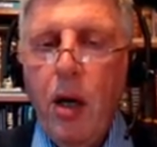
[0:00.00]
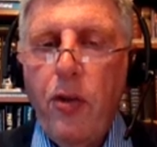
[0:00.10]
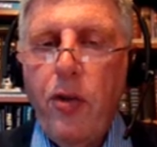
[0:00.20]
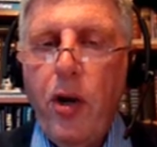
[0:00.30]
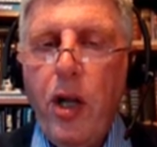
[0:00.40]

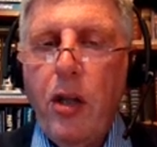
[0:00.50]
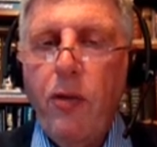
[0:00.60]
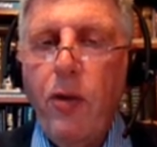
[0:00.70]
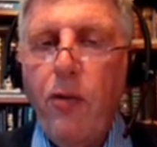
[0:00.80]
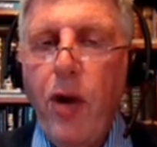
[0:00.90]
On 30th
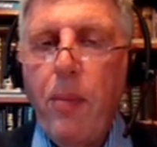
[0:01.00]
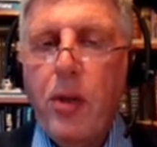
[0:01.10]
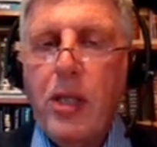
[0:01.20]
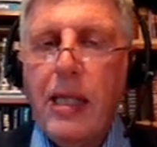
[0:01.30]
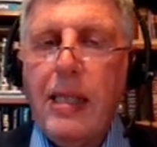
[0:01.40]
of
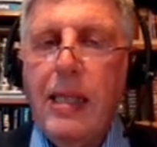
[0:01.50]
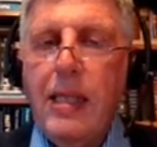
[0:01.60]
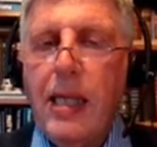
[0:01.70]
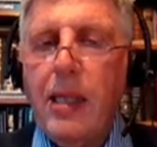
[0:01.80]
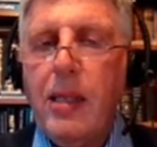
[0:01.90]
November
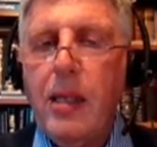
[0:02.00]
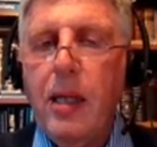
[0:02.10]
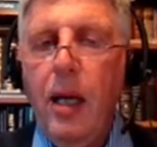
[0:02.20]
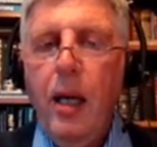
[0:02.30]
66,